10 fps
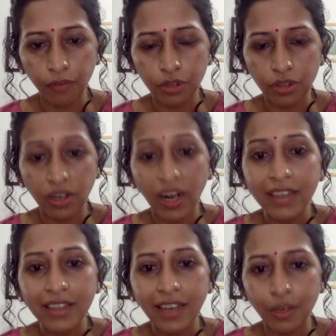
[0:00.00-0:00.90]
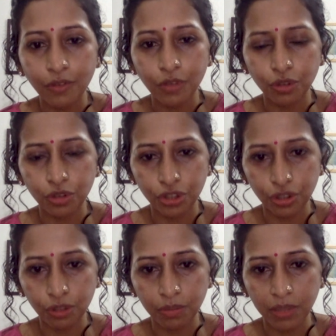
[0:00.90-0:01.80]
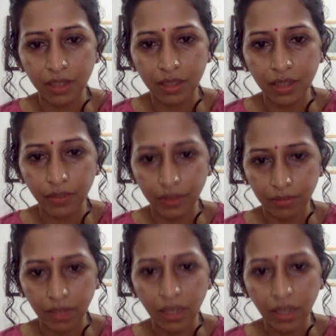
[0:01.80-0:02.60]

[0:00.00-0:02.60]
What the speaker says: for the right kind of nutrition to be given.